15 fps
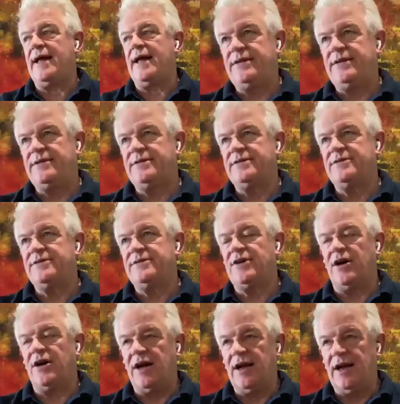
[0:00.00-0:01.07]
is
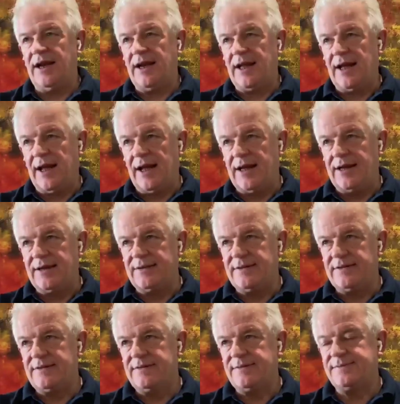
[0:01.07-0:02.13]
that
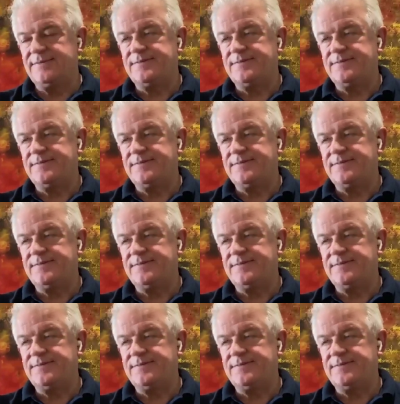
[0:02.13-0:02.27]
the